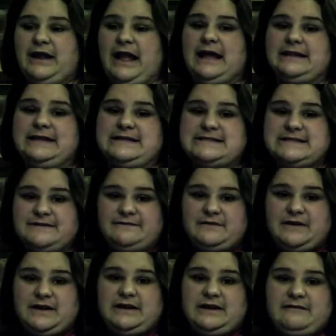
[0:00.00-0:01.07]
at least the
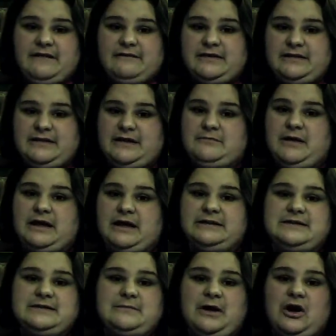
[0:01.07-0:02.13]
front of everything. I
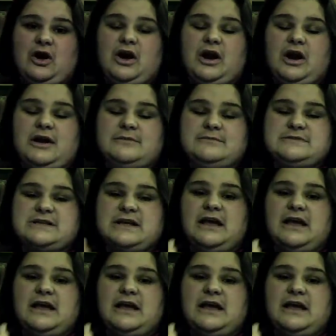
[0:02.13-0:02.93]
did my arms,